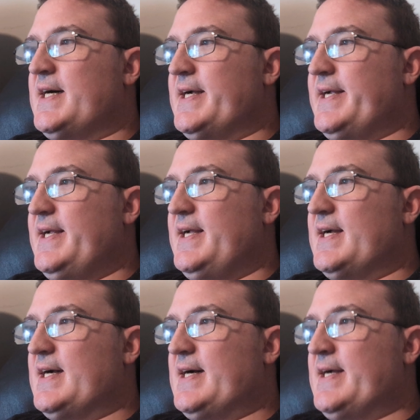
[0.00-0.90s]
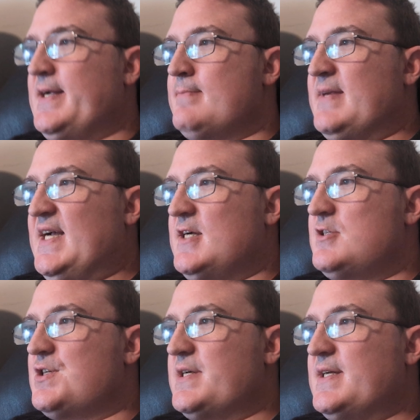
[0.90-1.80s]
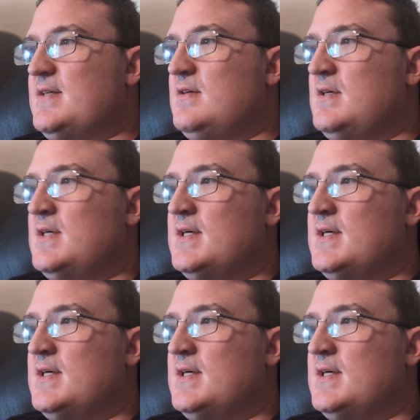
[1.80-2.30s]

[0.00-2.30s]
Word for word: I I imagine